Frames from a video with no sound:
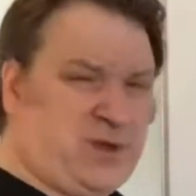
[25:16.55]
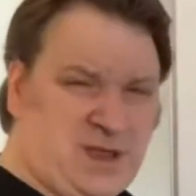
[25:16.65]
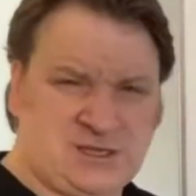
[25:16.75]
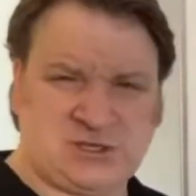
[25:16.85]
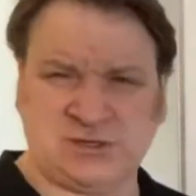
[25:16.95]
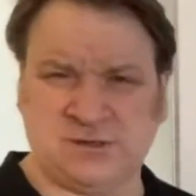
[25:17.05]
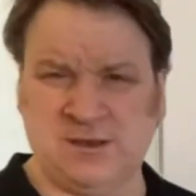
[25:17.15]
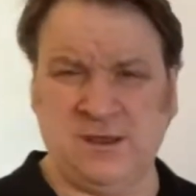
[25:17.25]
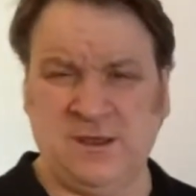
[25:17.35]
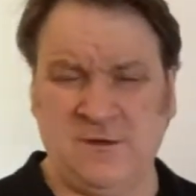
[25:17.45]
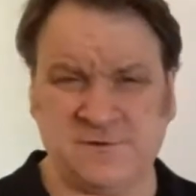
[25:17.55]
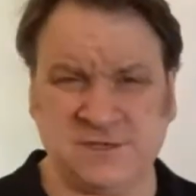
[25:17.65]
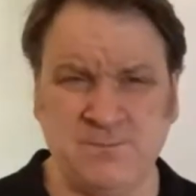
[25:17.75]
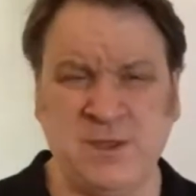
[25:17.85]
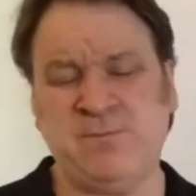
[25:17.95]
reaction of
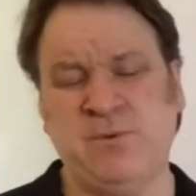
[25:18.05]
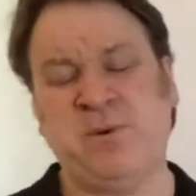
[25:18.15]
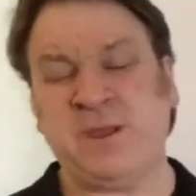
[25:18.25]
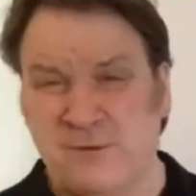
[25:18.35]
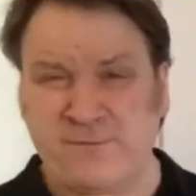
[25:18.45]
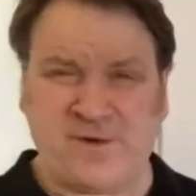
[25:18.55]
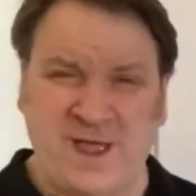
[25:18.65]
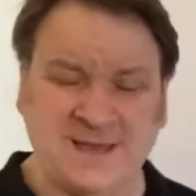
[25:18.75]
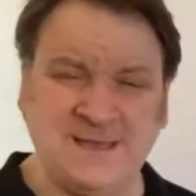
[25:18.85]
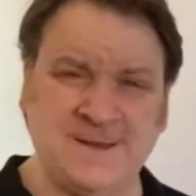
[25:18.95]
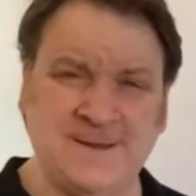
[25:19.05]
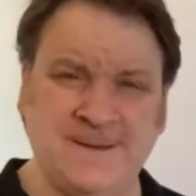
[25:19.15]
some people. But you'll find